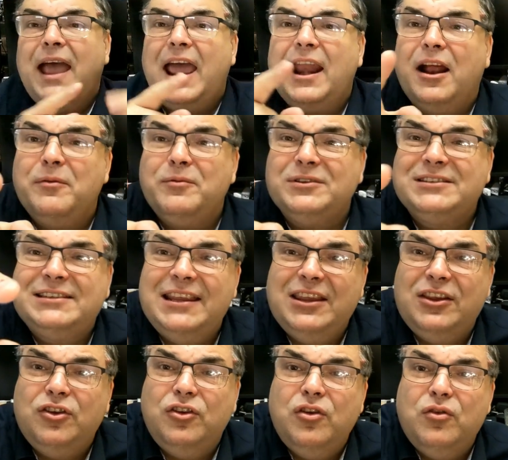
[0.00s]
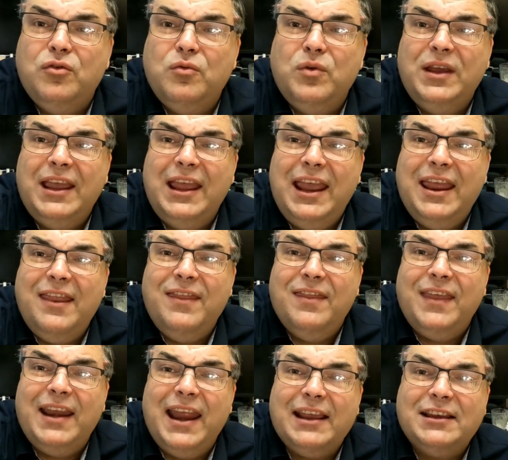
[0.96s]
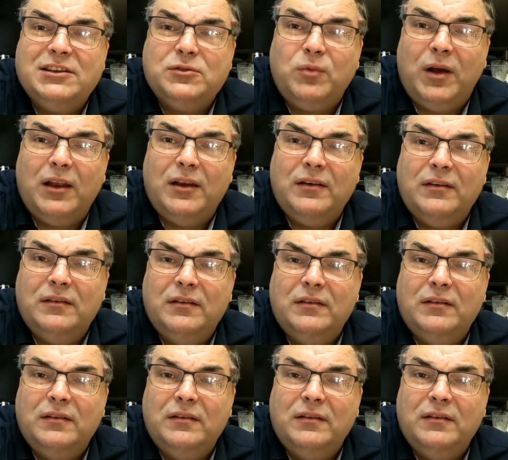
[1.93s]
And I will see you in the next one.